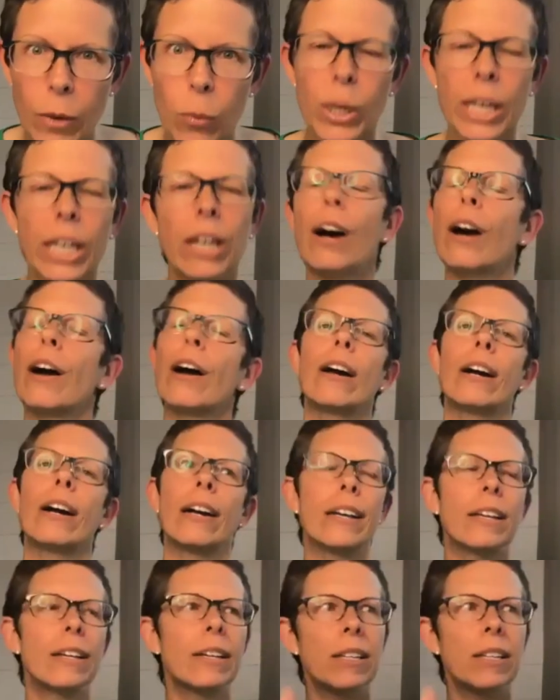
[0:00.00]
We are
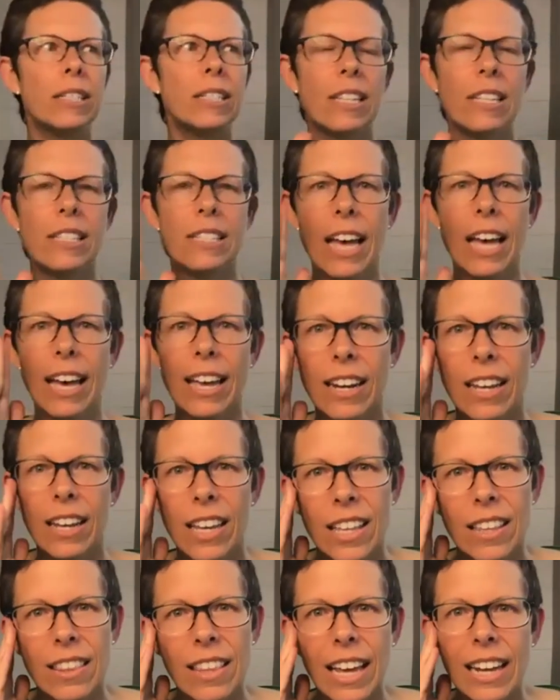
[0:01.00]
a
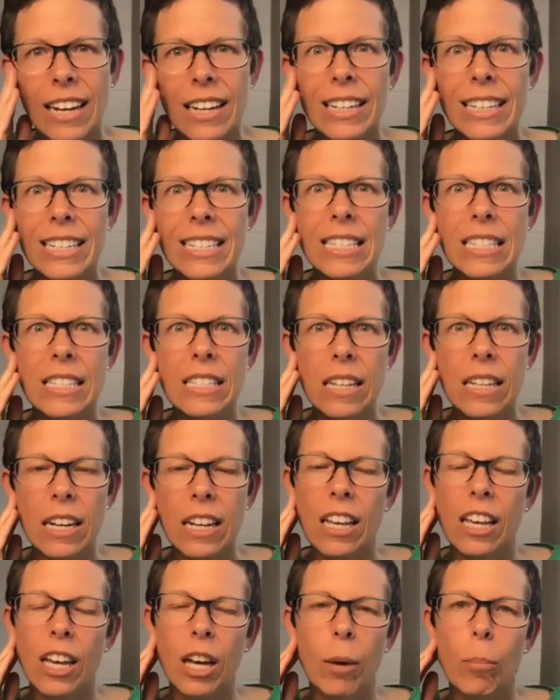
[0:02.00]
society that is
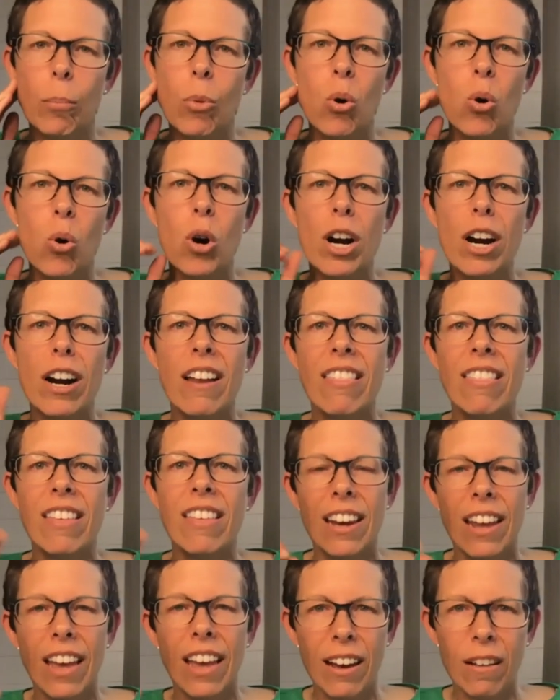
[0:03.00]
sitting more
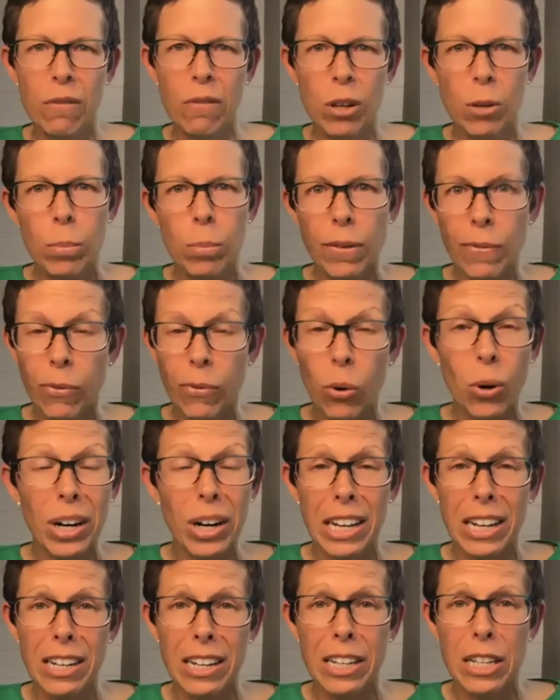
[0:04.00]
than ever before
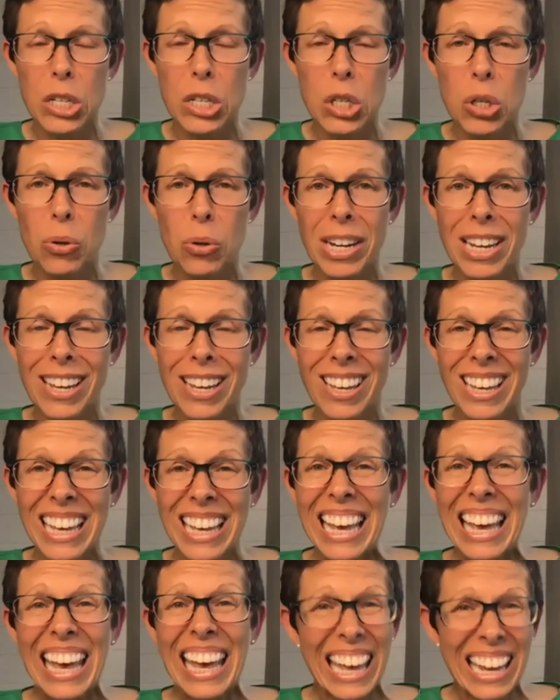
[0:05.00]
in history
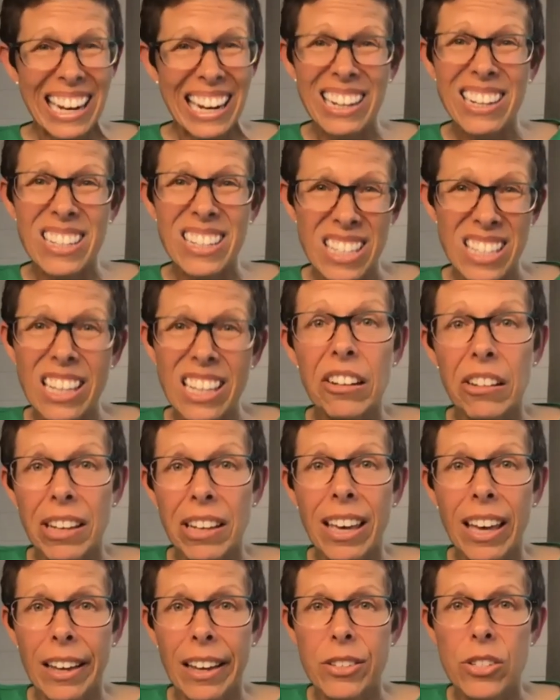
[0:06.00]
and it is
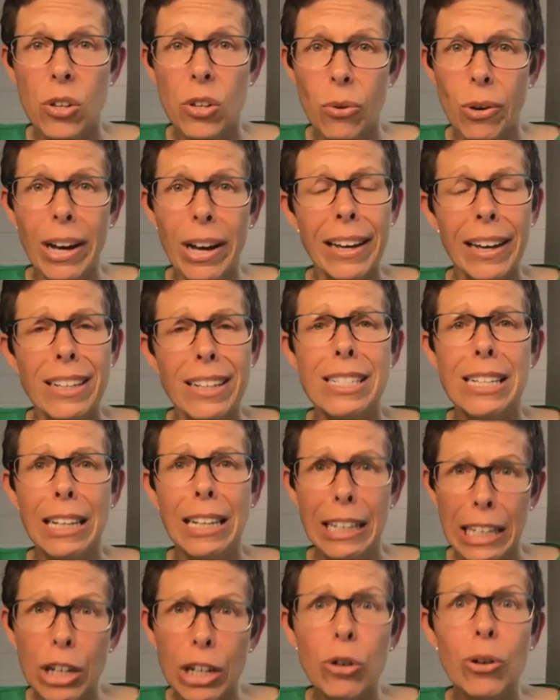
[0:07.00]
killing us you guys
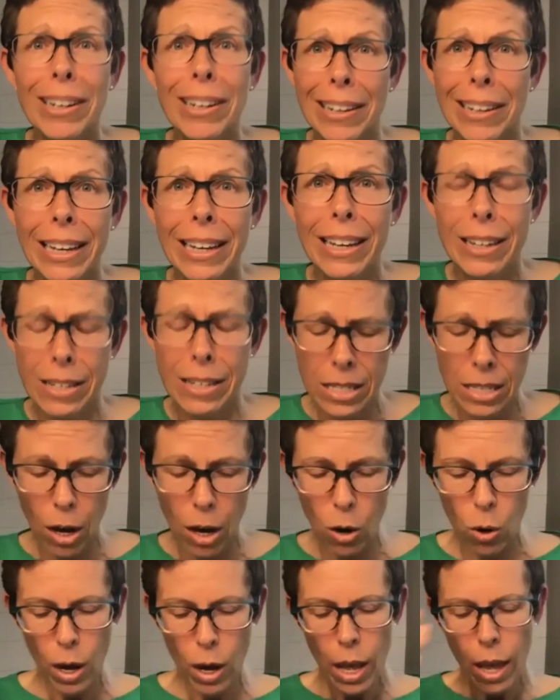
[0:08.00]
literally
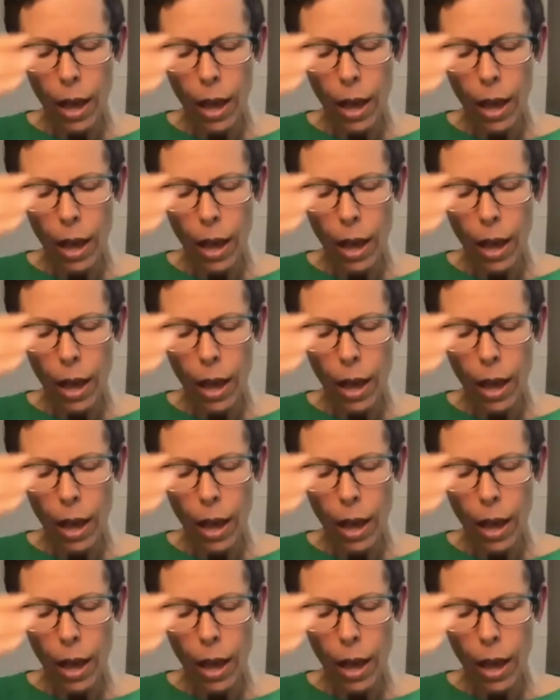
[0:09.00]
so